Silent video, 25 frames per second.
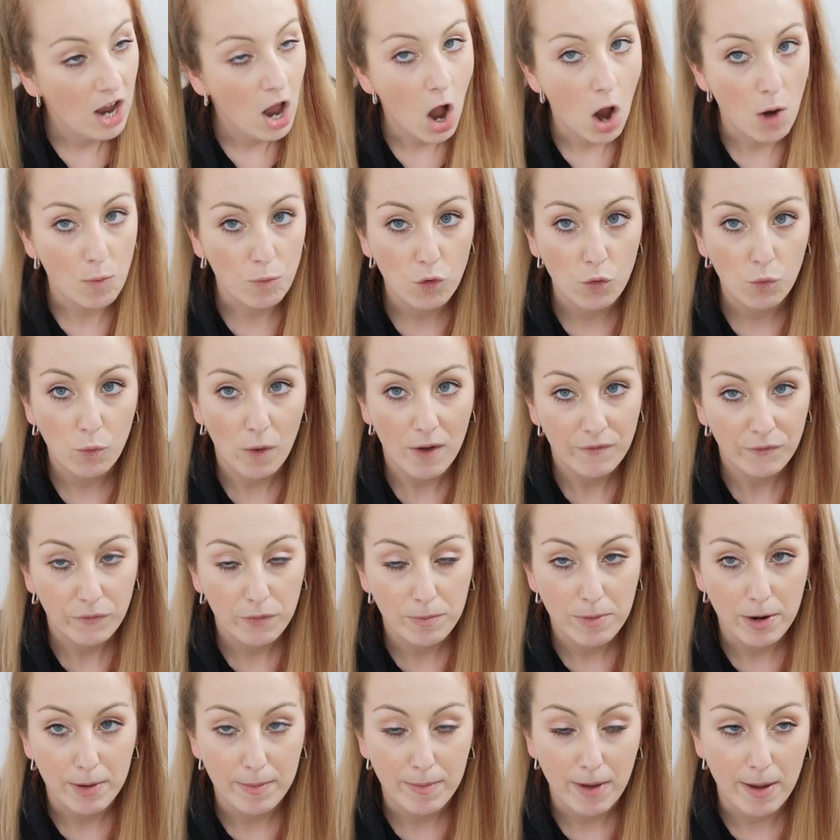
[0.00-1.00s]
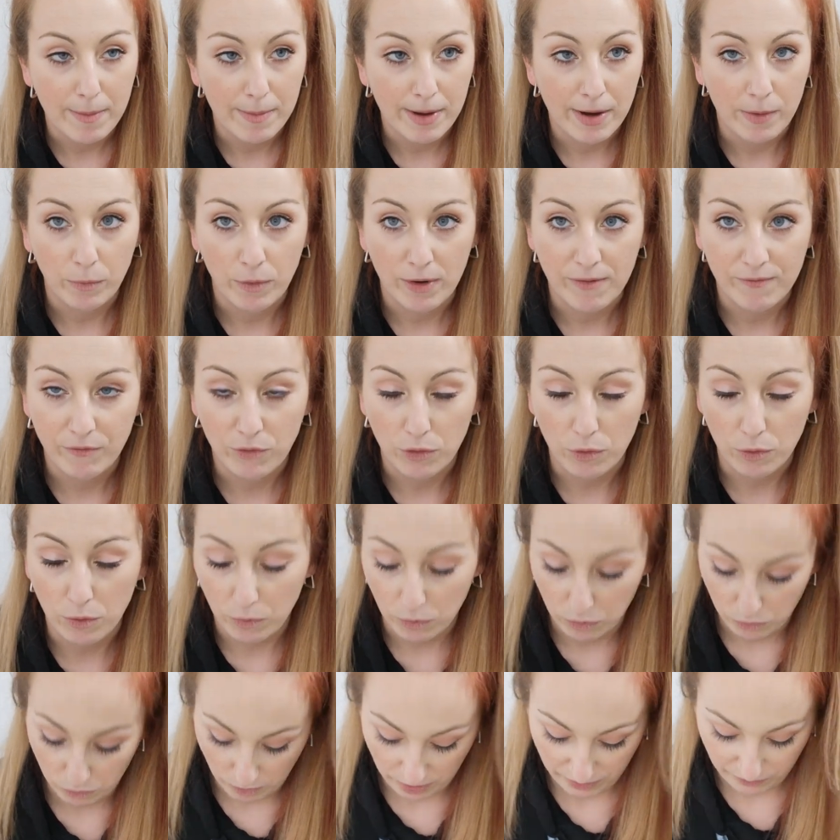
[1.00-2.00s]
I bought one for my mum and one
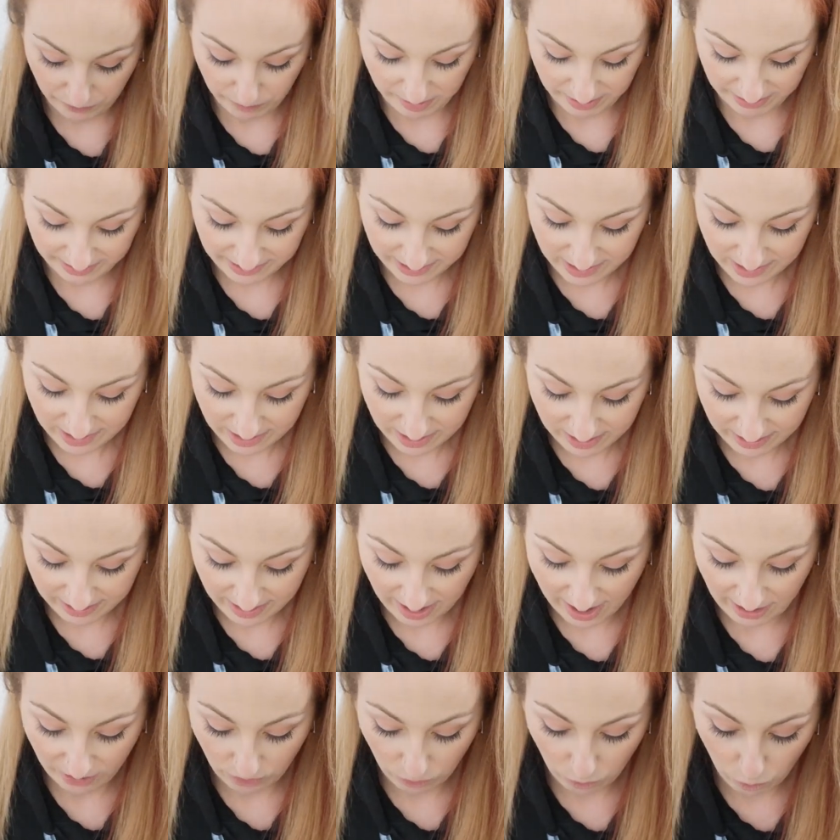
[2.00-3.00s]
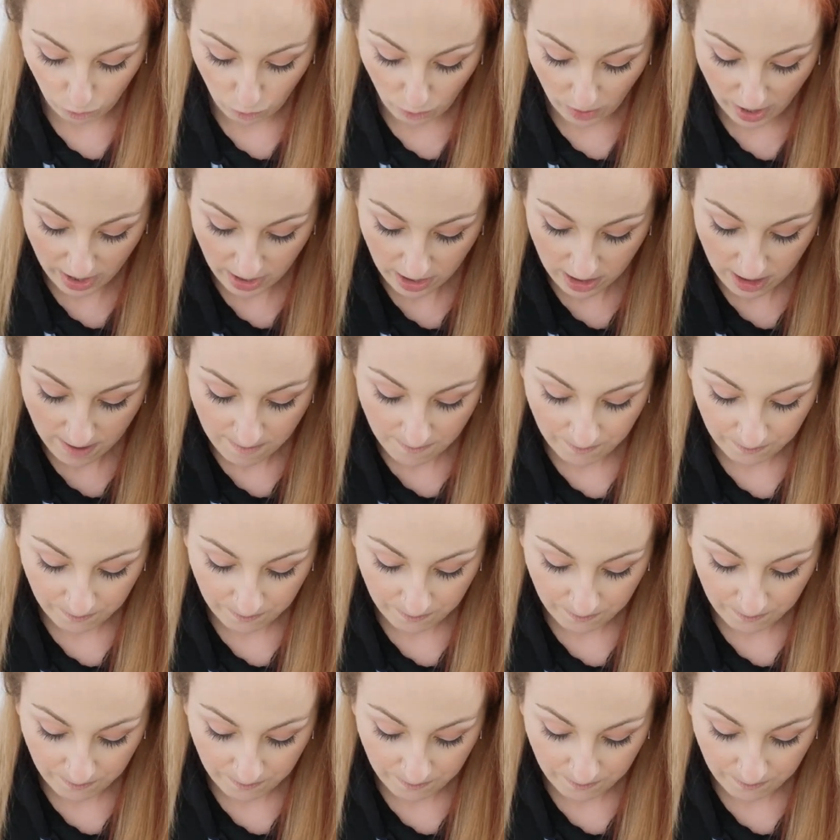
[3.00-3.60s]
for one of my sisters as well.